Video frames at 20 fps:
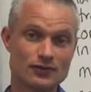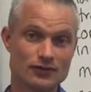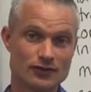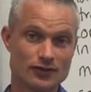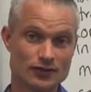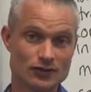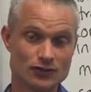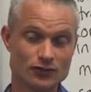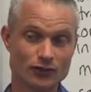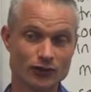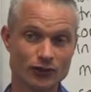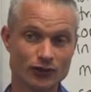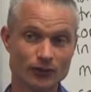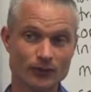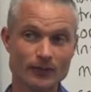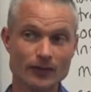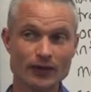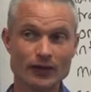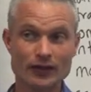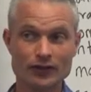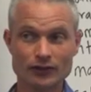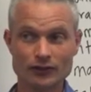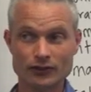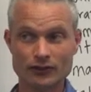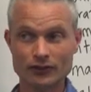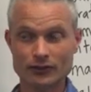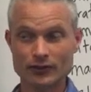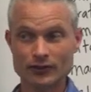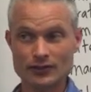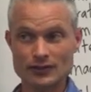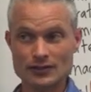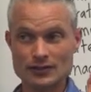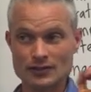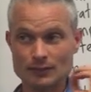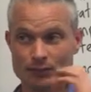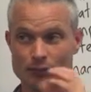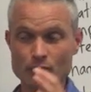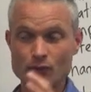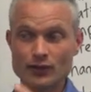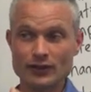to the soil, you're
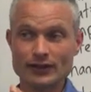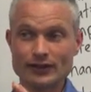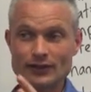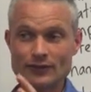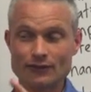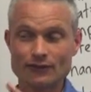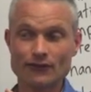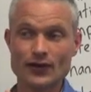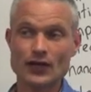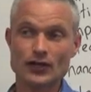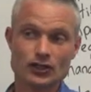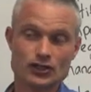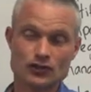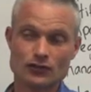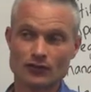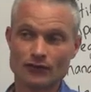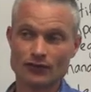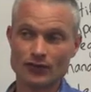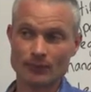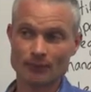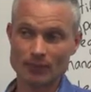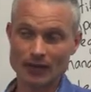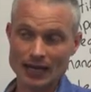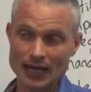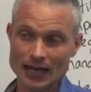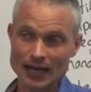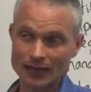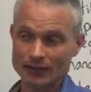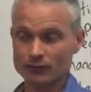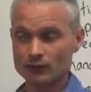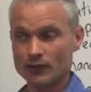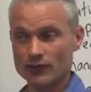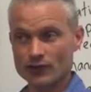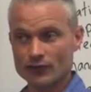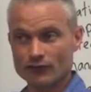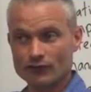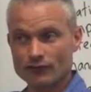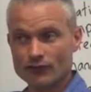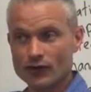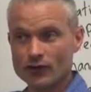supporting the function of the plant with a
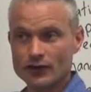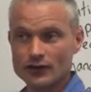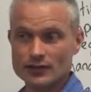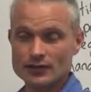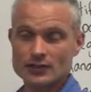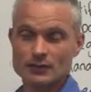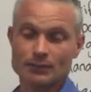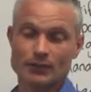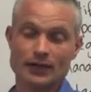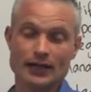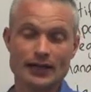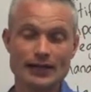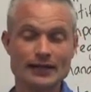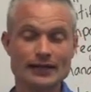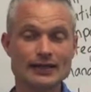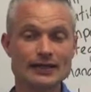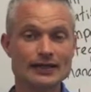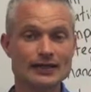foliar spray